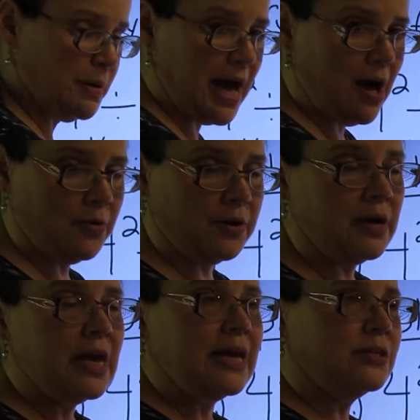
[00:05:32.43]
power
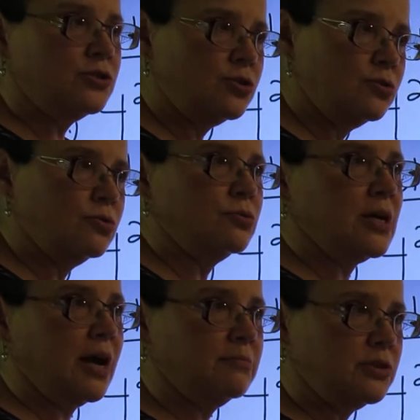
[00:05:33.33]
is 2
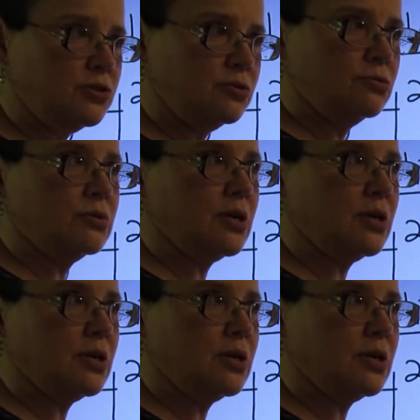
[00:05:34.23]
times 2